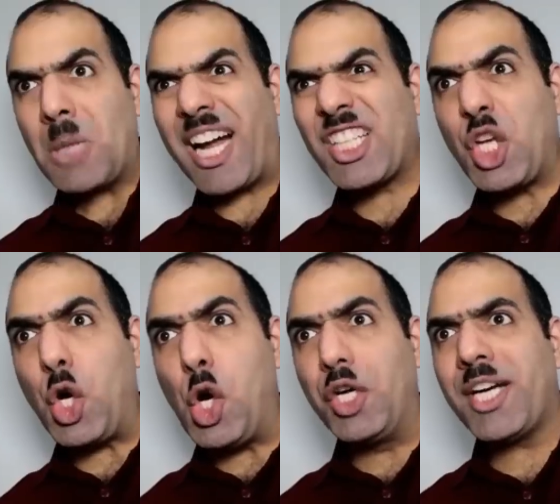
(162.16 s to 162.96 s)

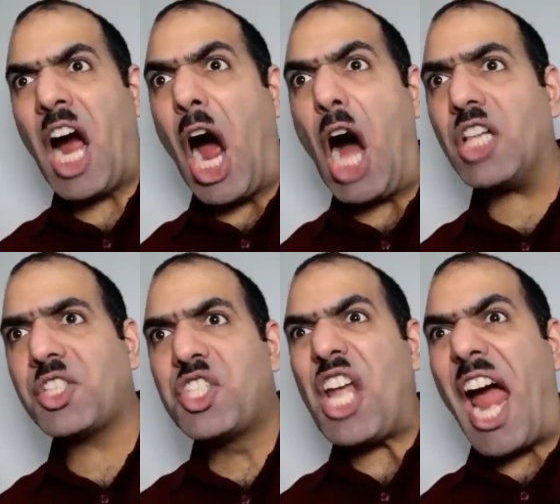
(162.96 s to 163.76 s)
Achtung!
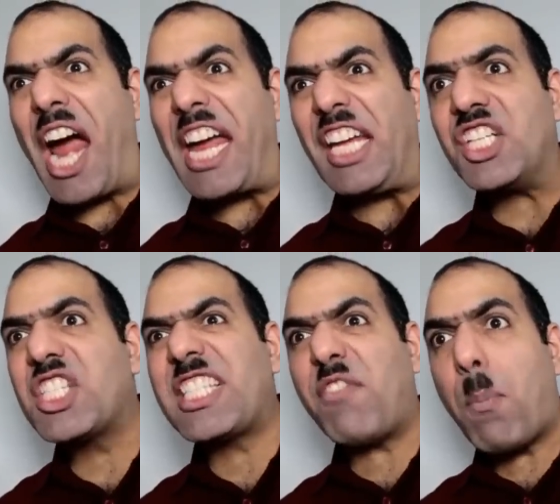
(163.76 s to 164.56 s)
Halt!
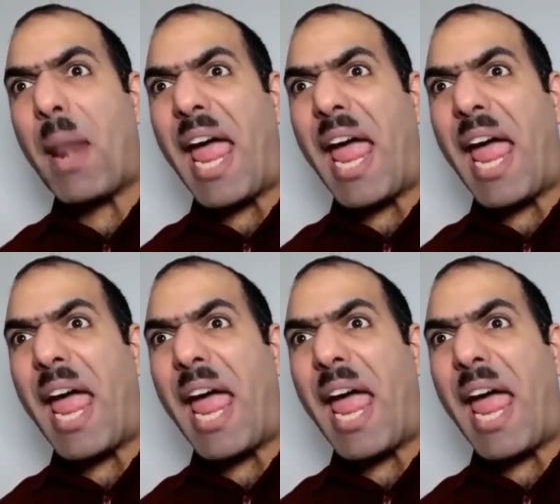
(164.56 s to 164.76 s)
Nine! Single